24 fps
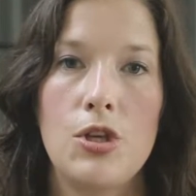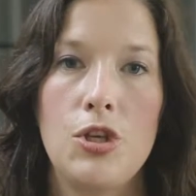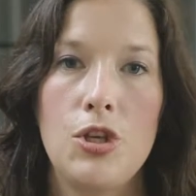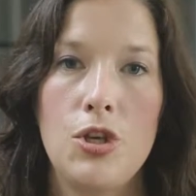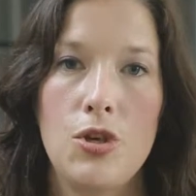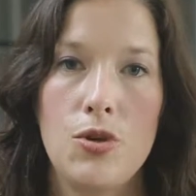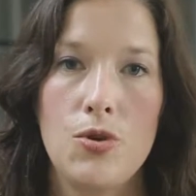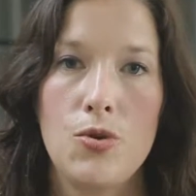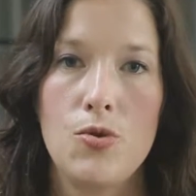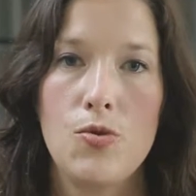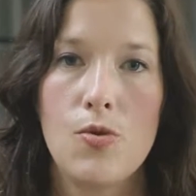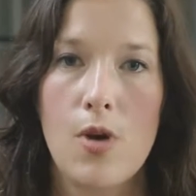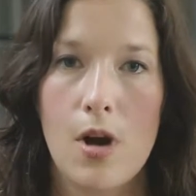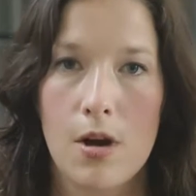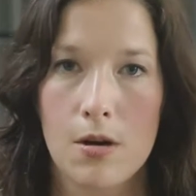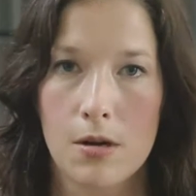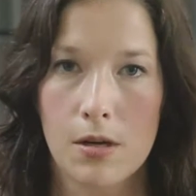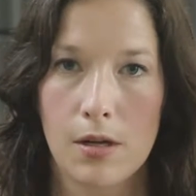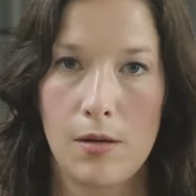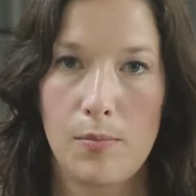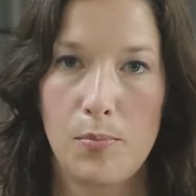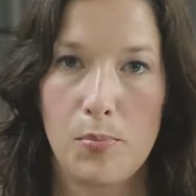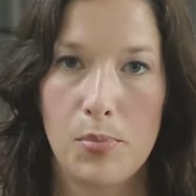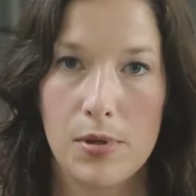you are
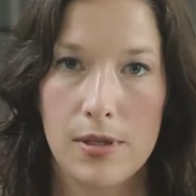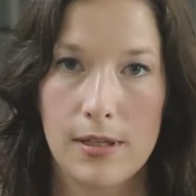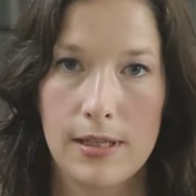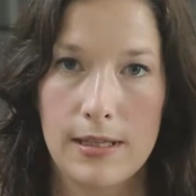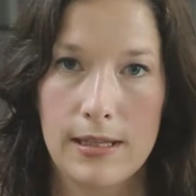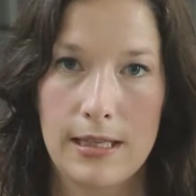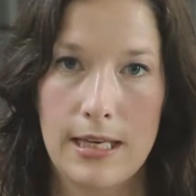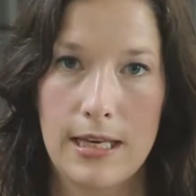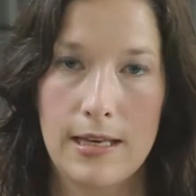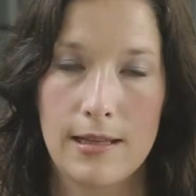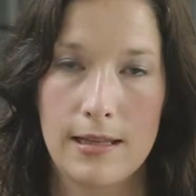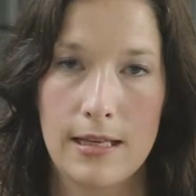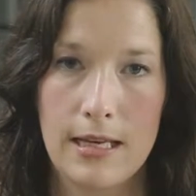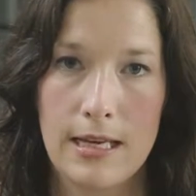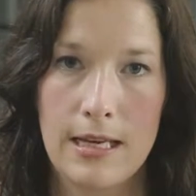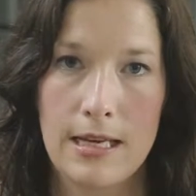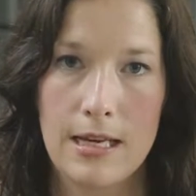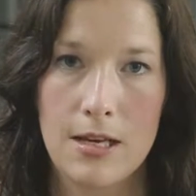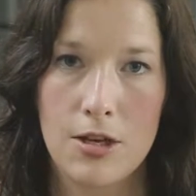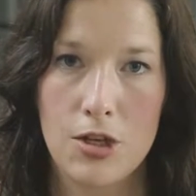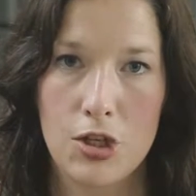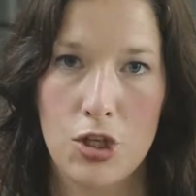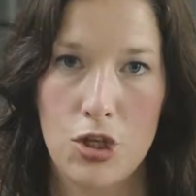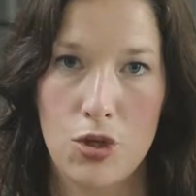
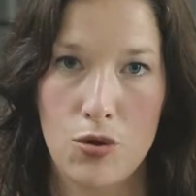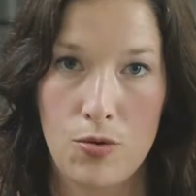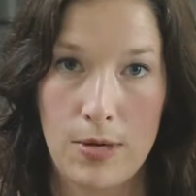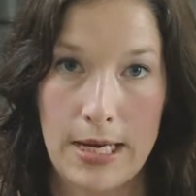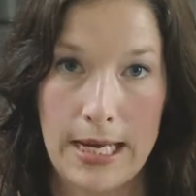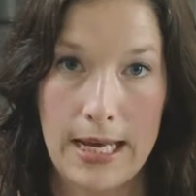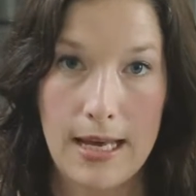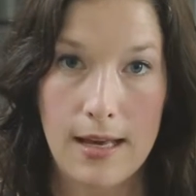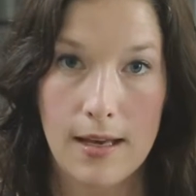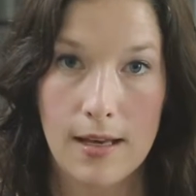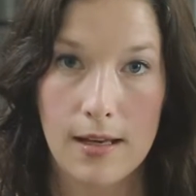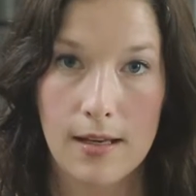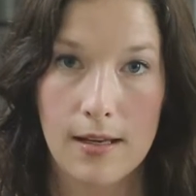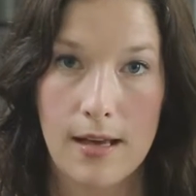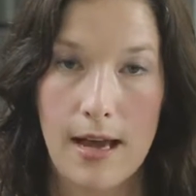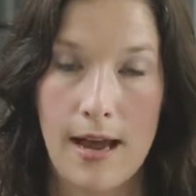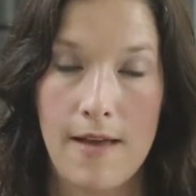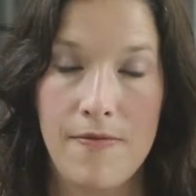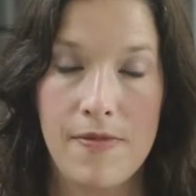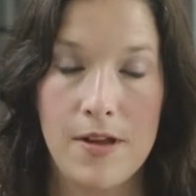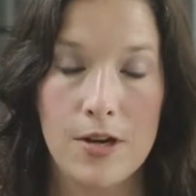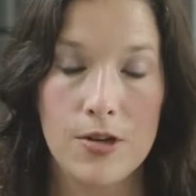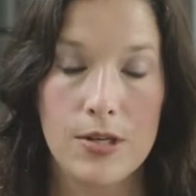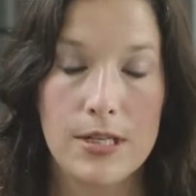completely unique,
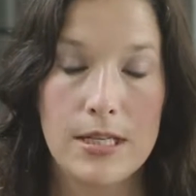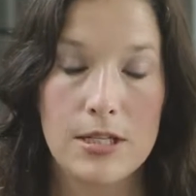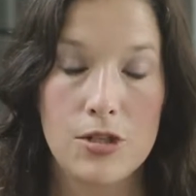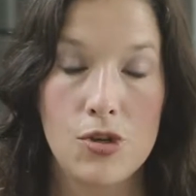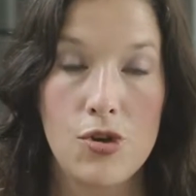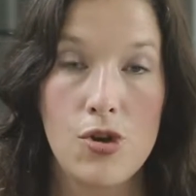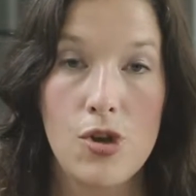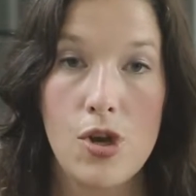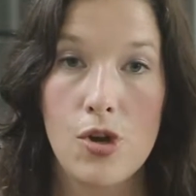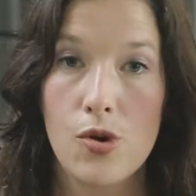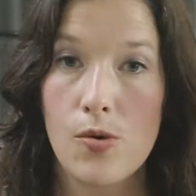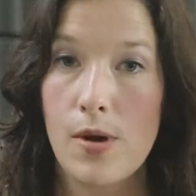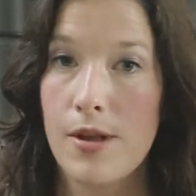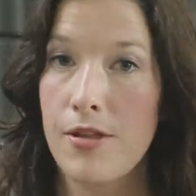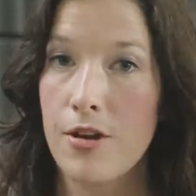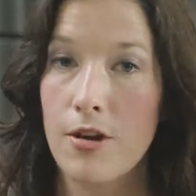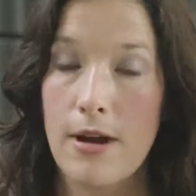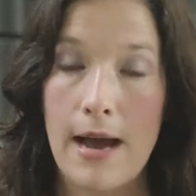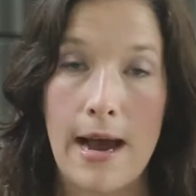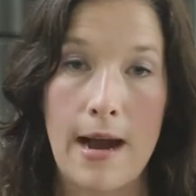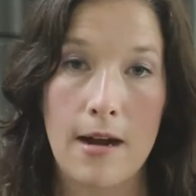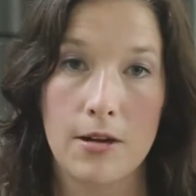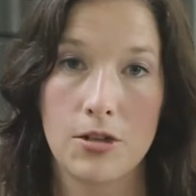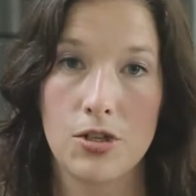and there is no
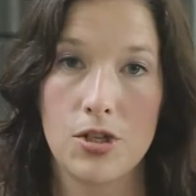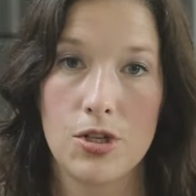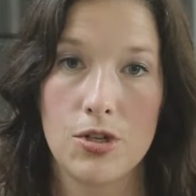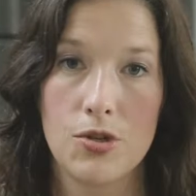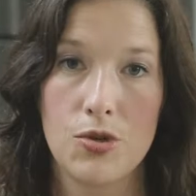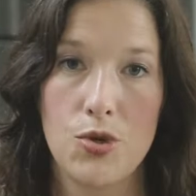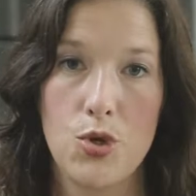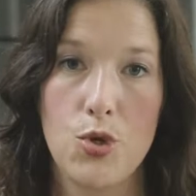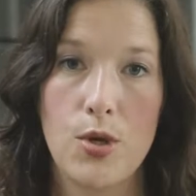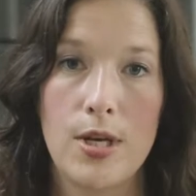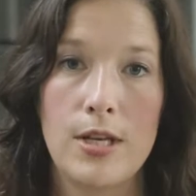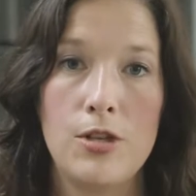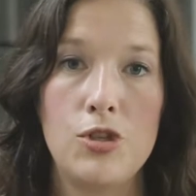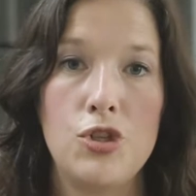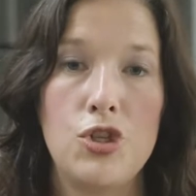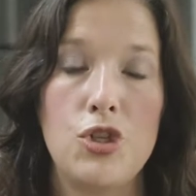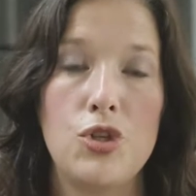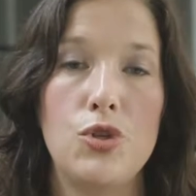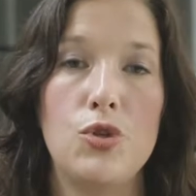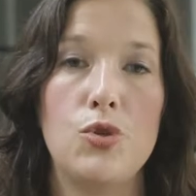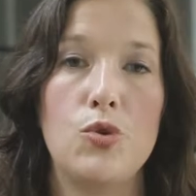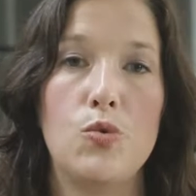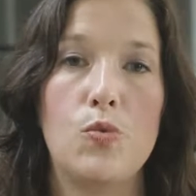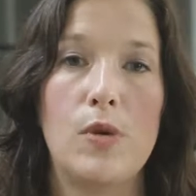other actor who can
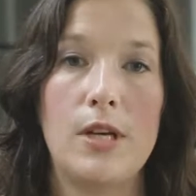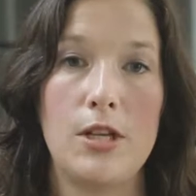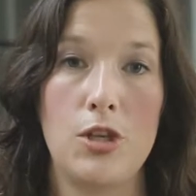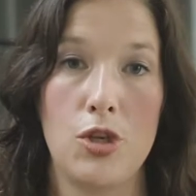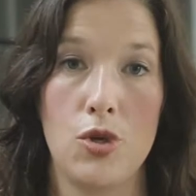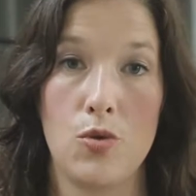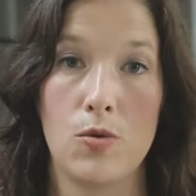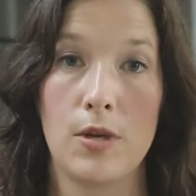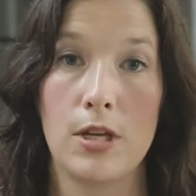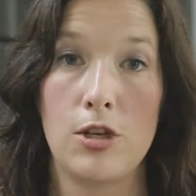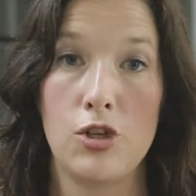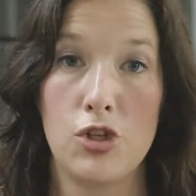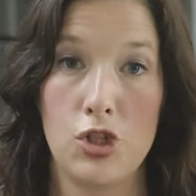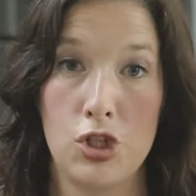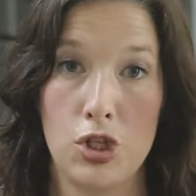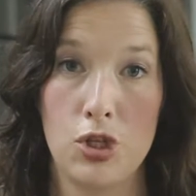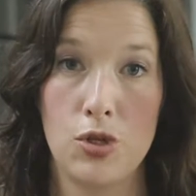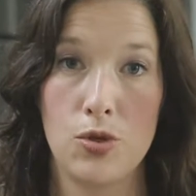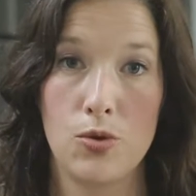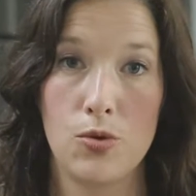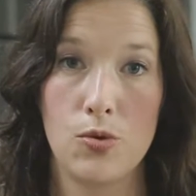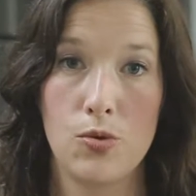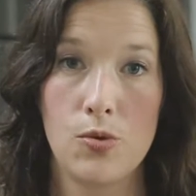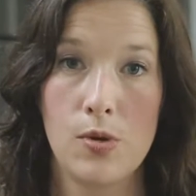do what you can
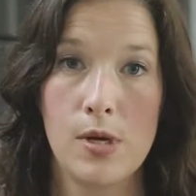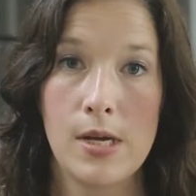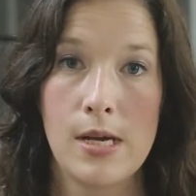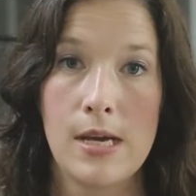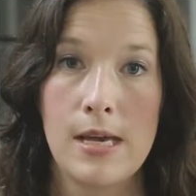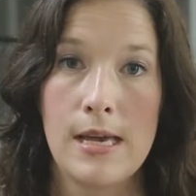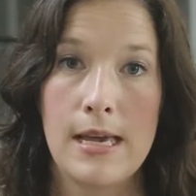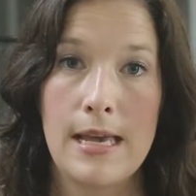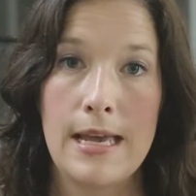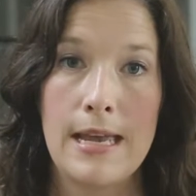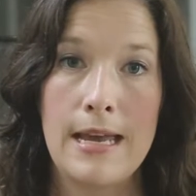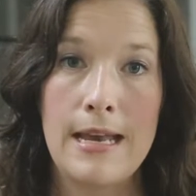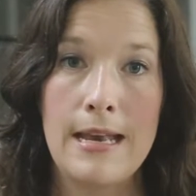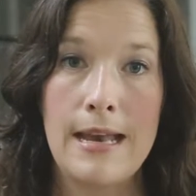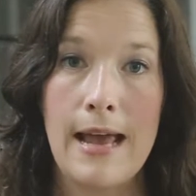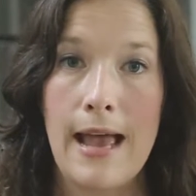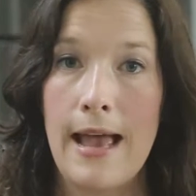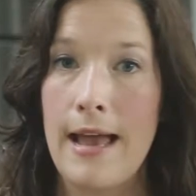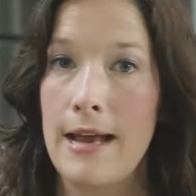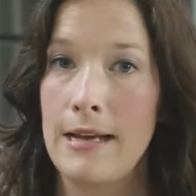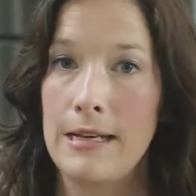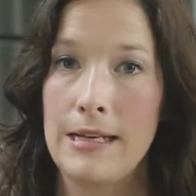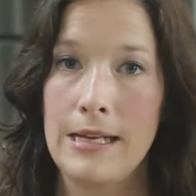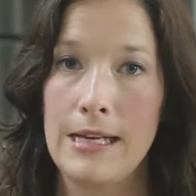do in
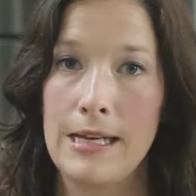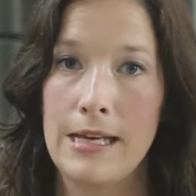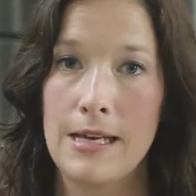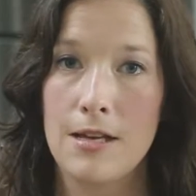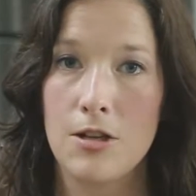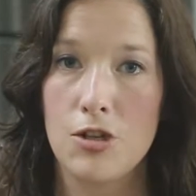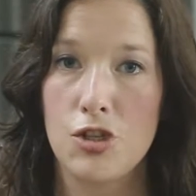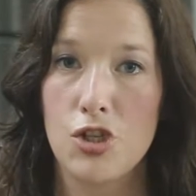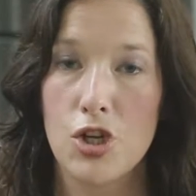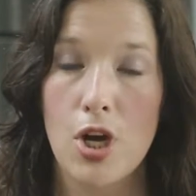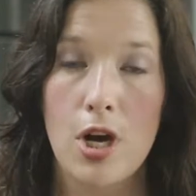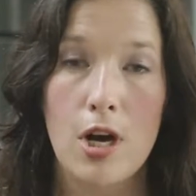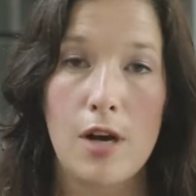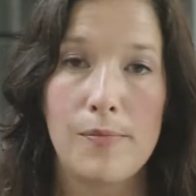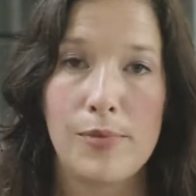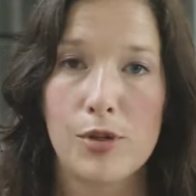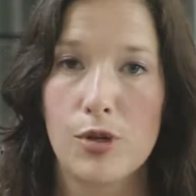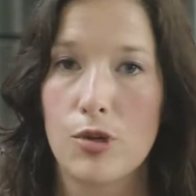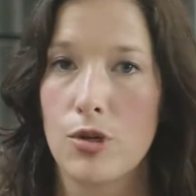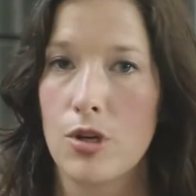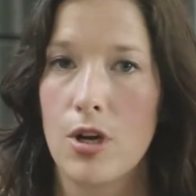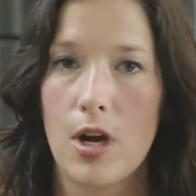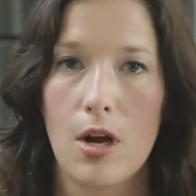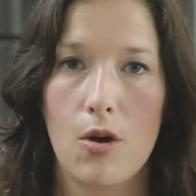any job
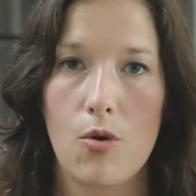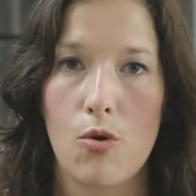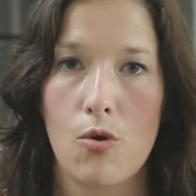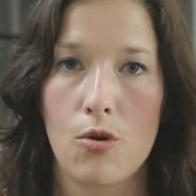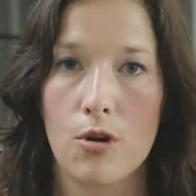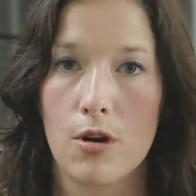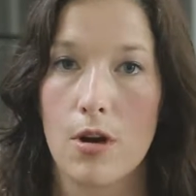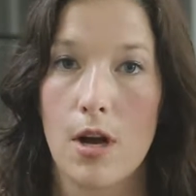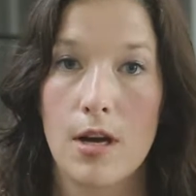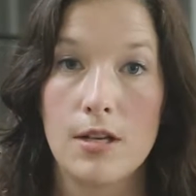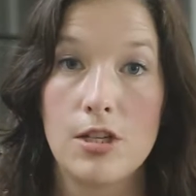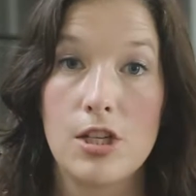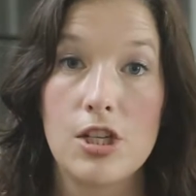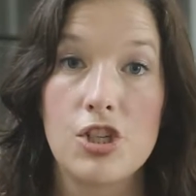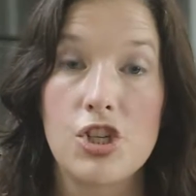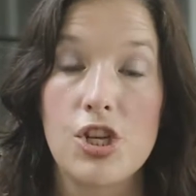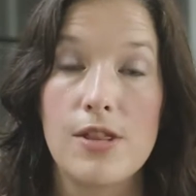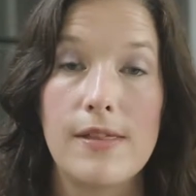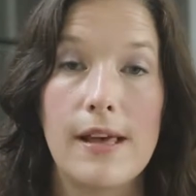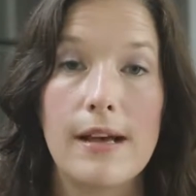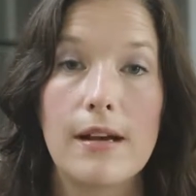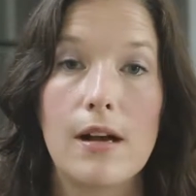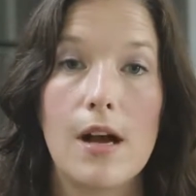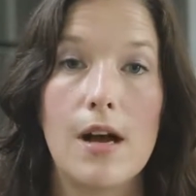or
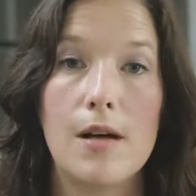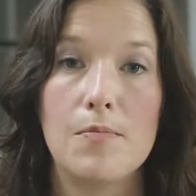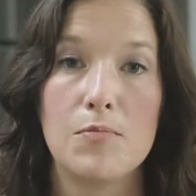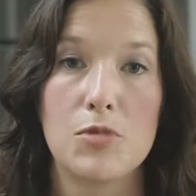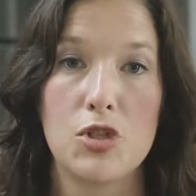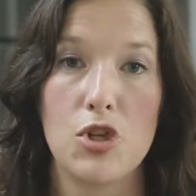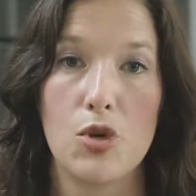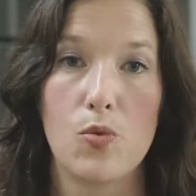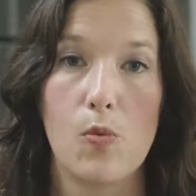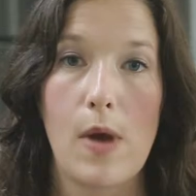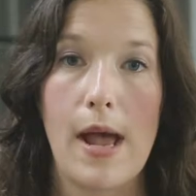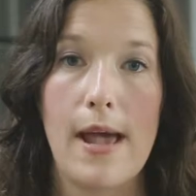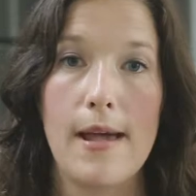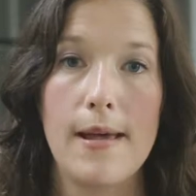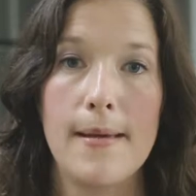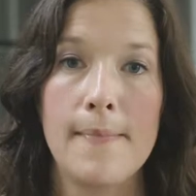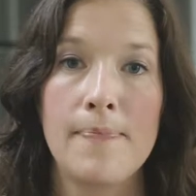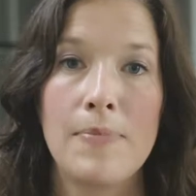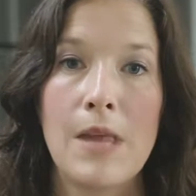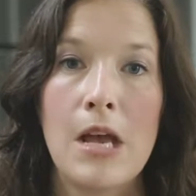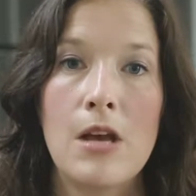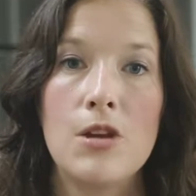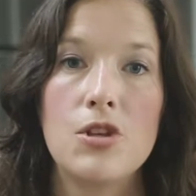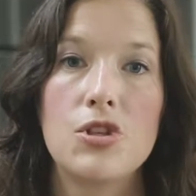audition that comes your way.